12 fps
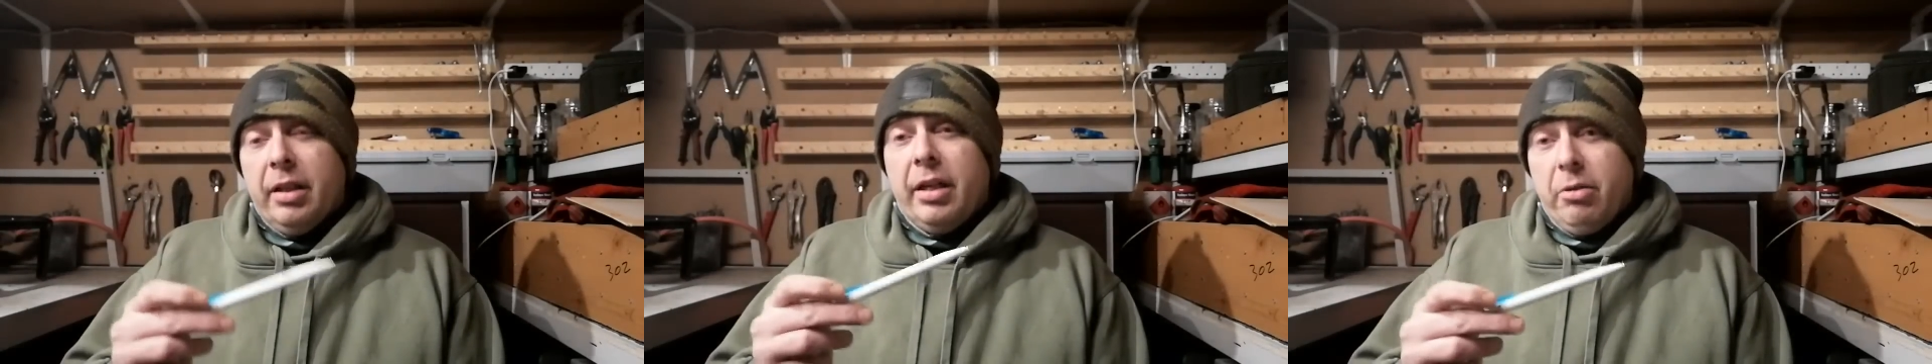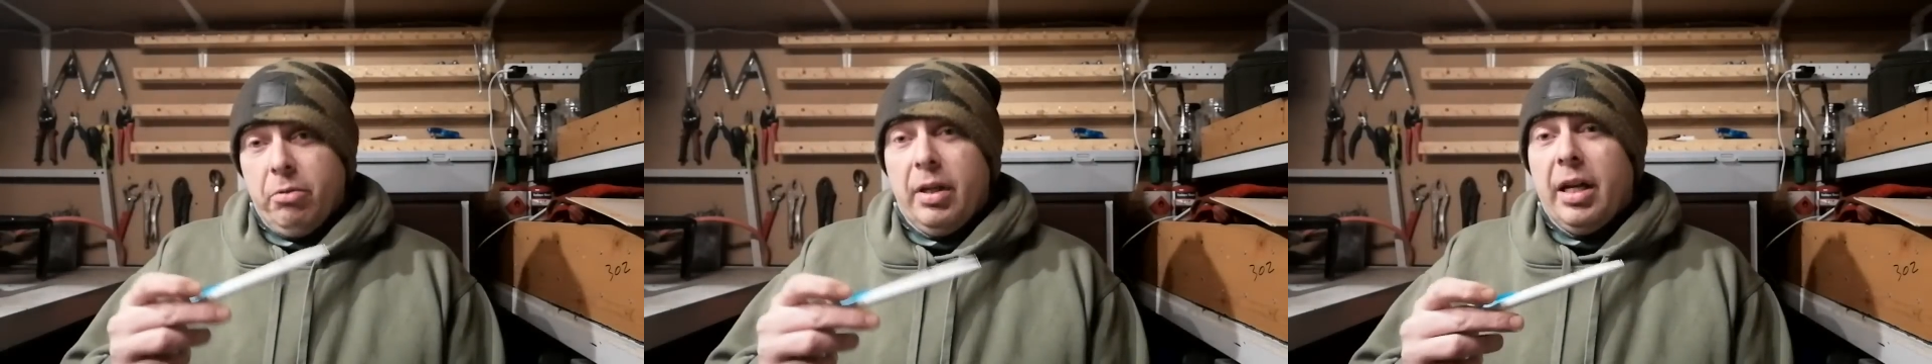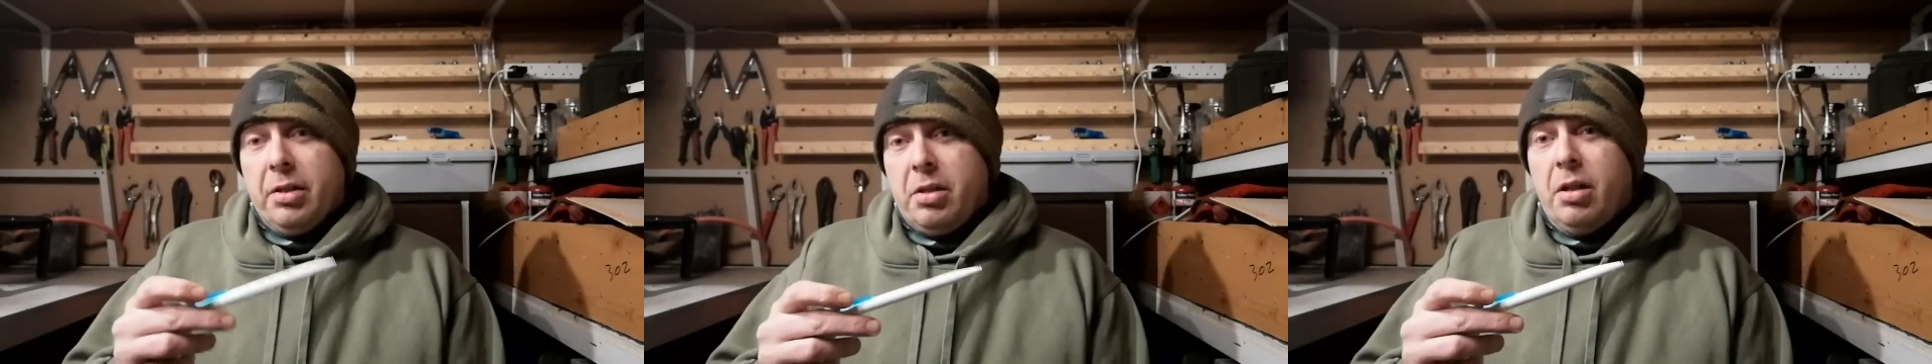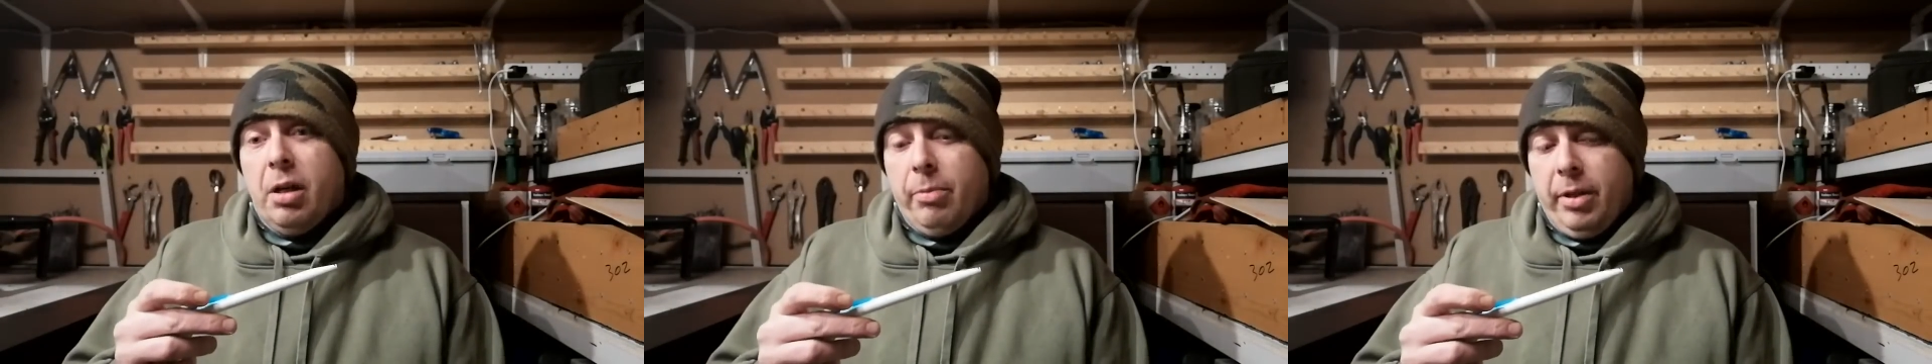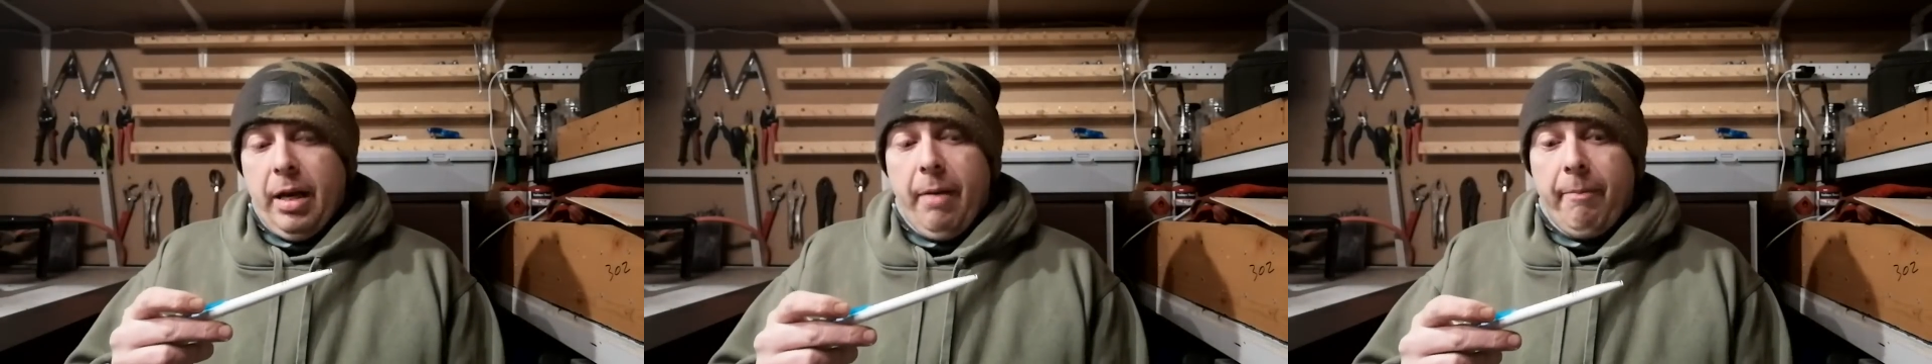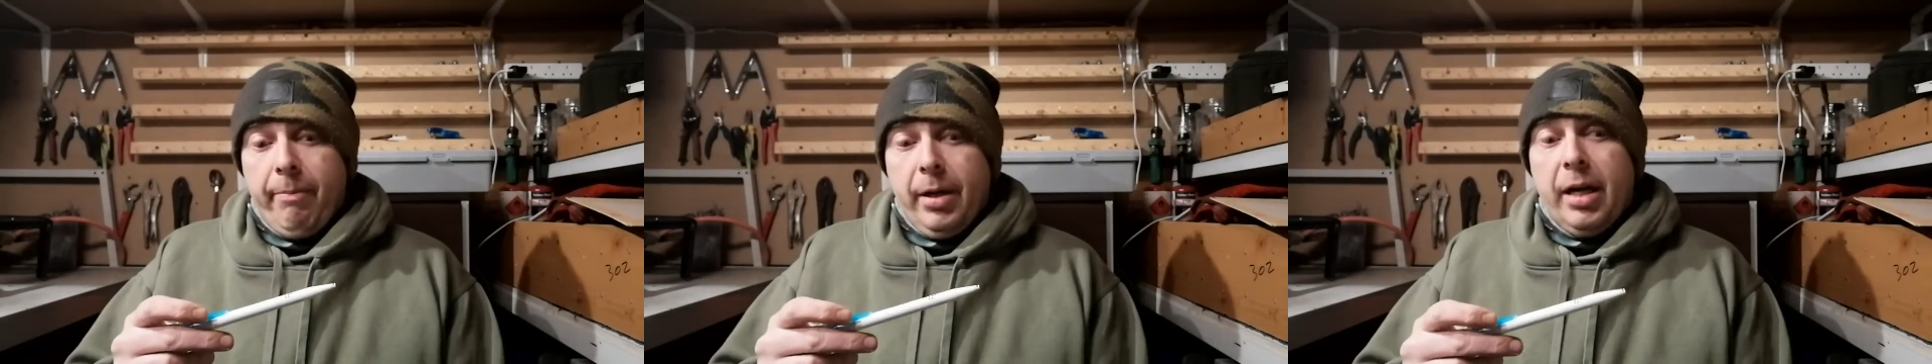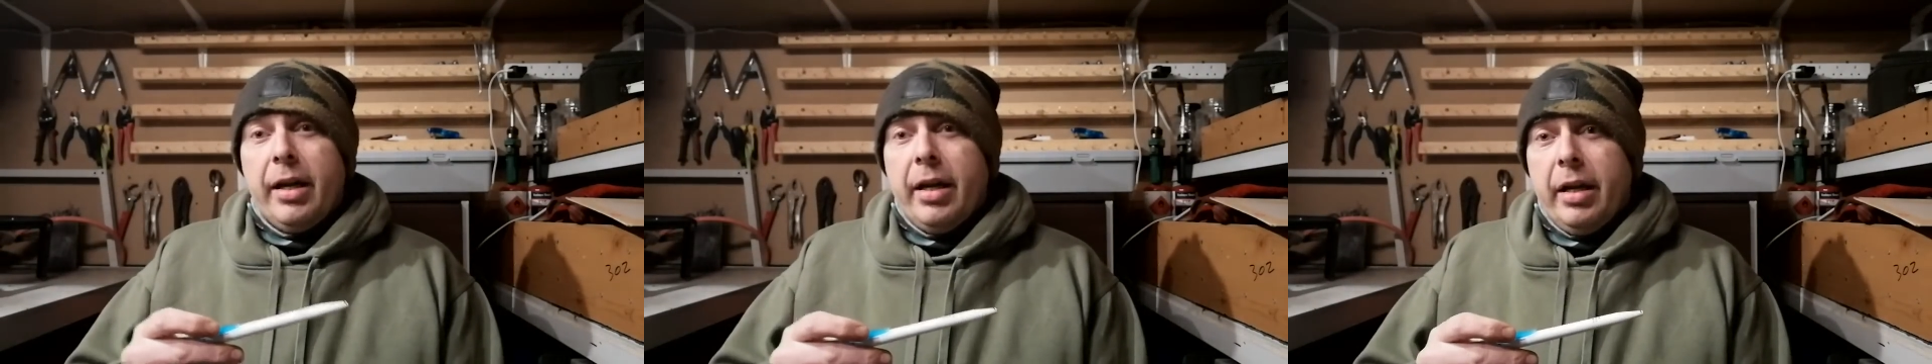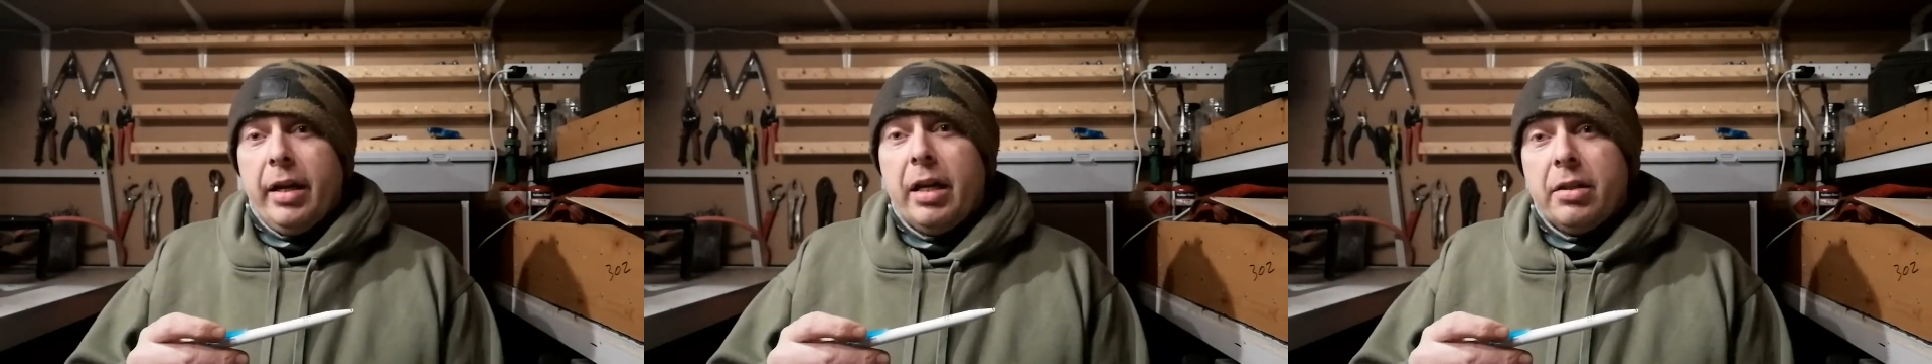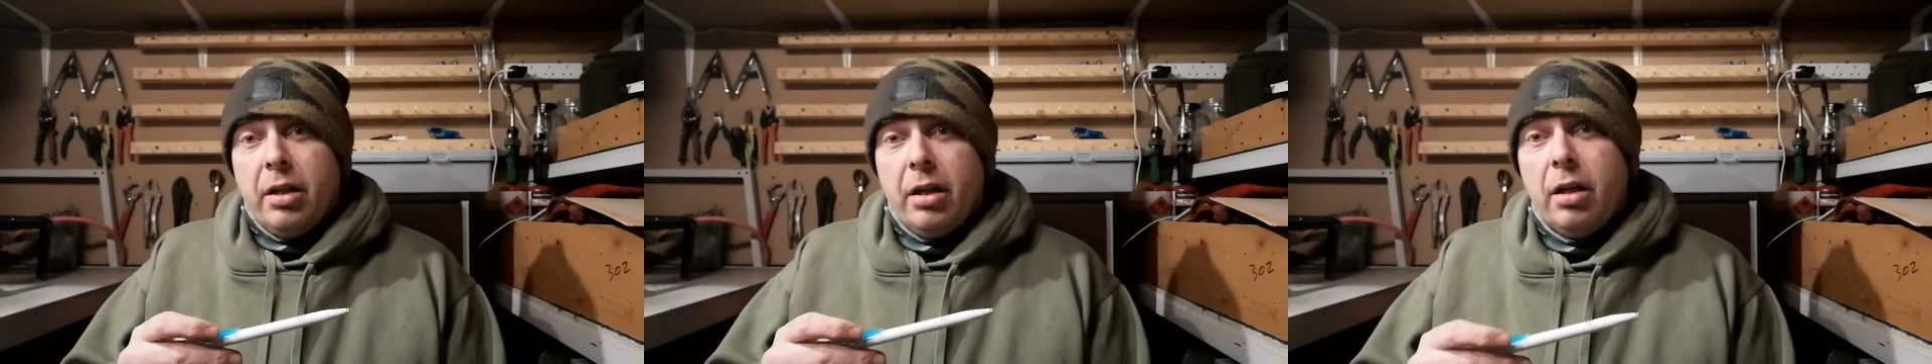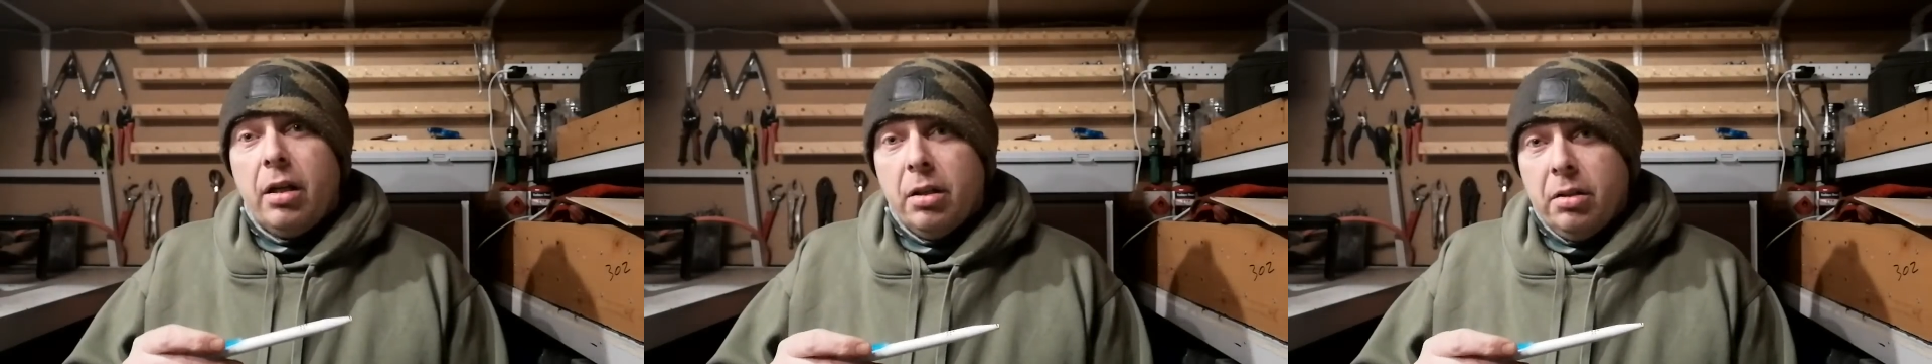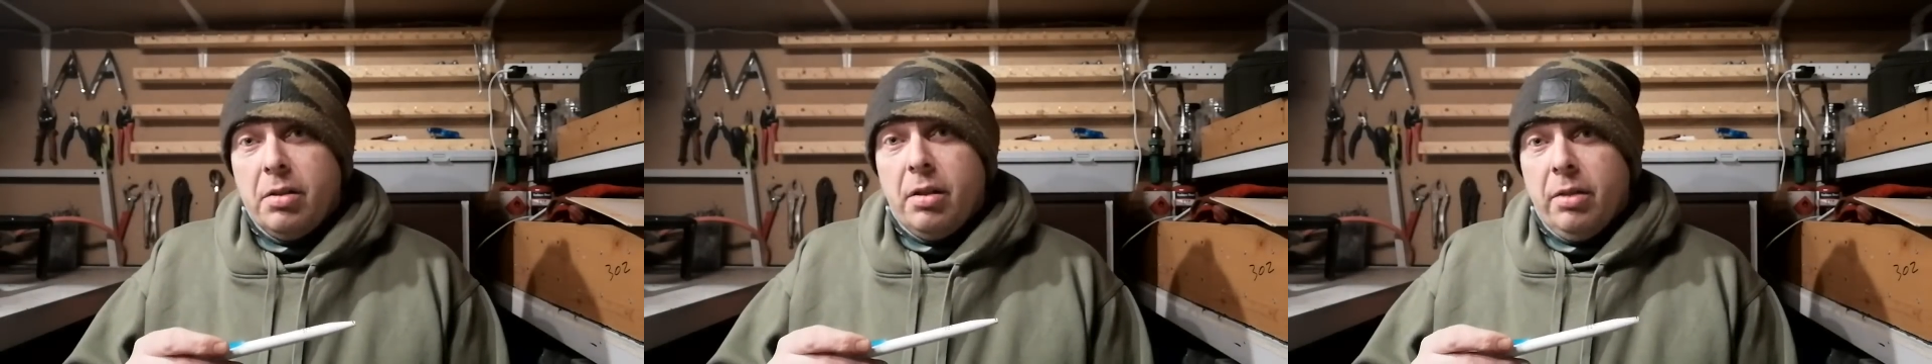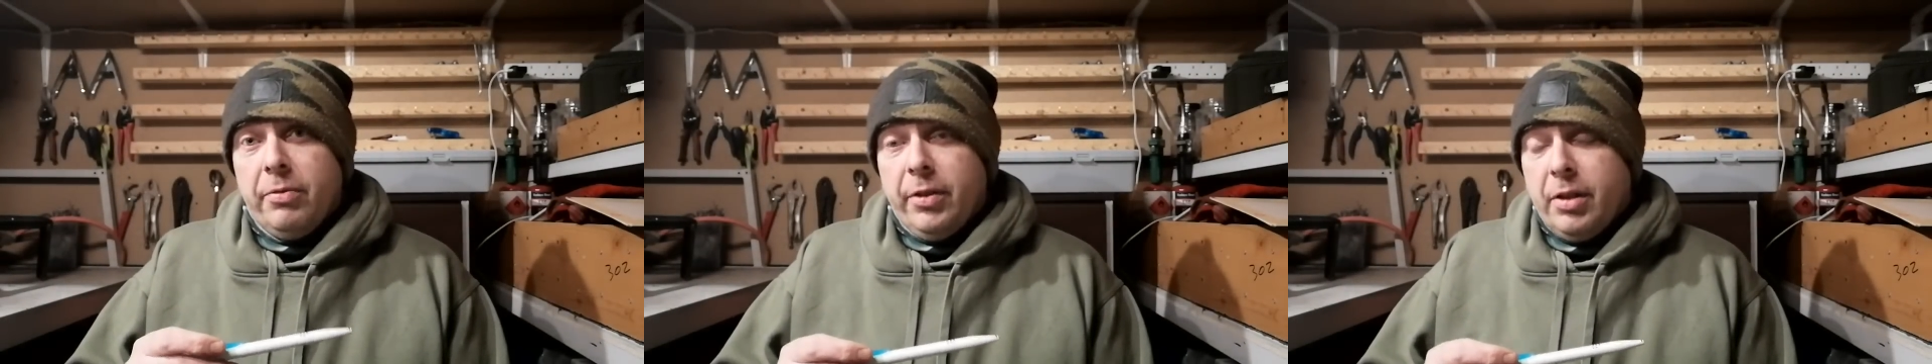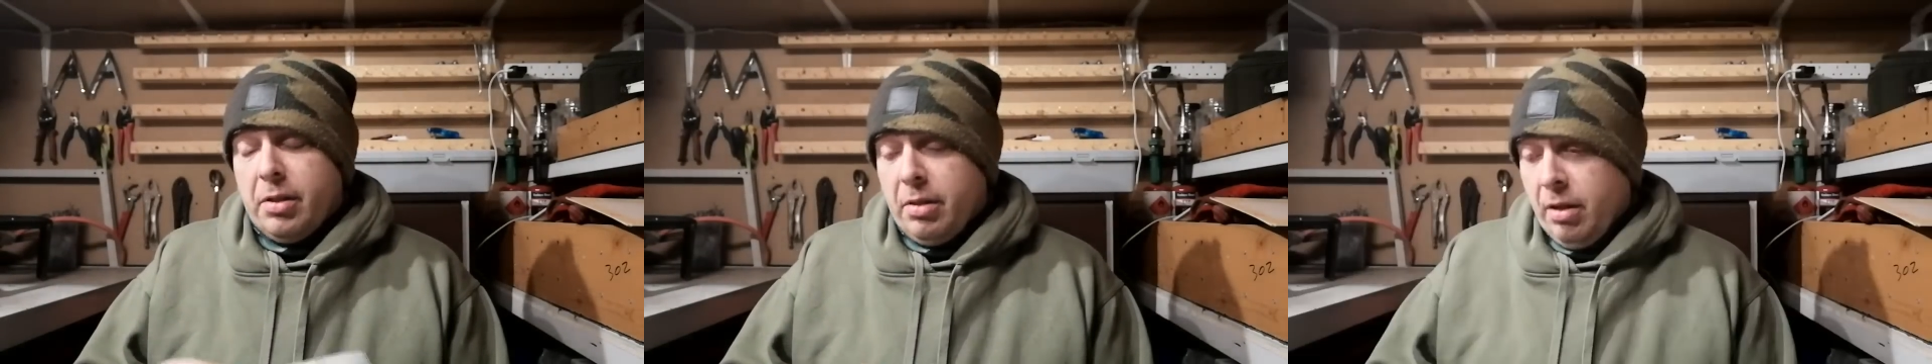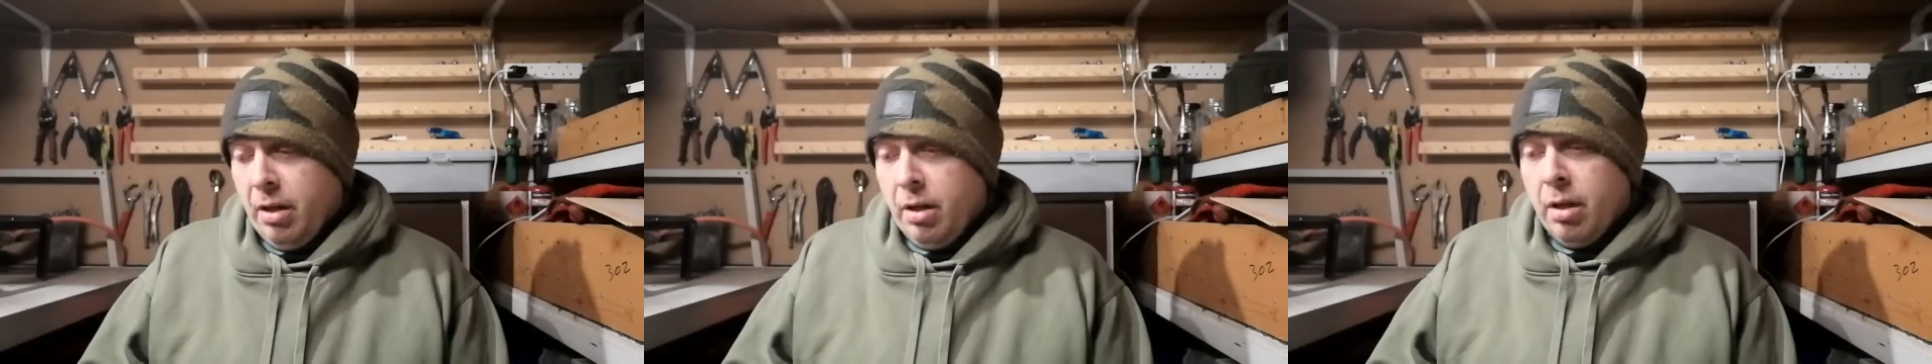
and it will like stop, and you're like, bah, yeah, that's a hard surface.